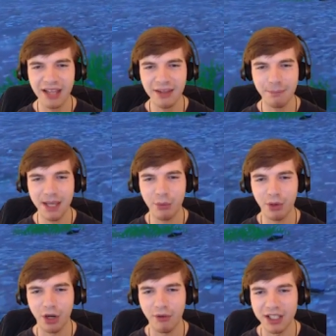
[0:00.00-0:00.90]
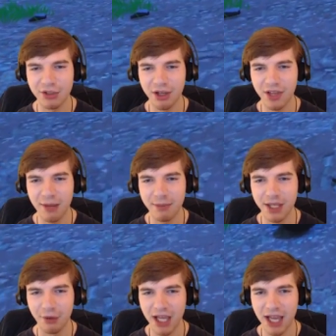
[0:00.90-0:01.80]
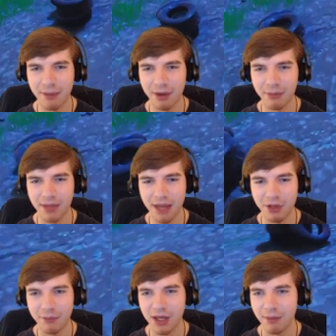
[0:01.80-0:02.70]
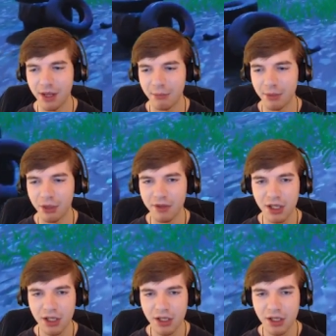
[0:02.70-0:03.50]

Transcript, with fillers: I had the big one already, so I thought I'd be okay, but that would have been a better move.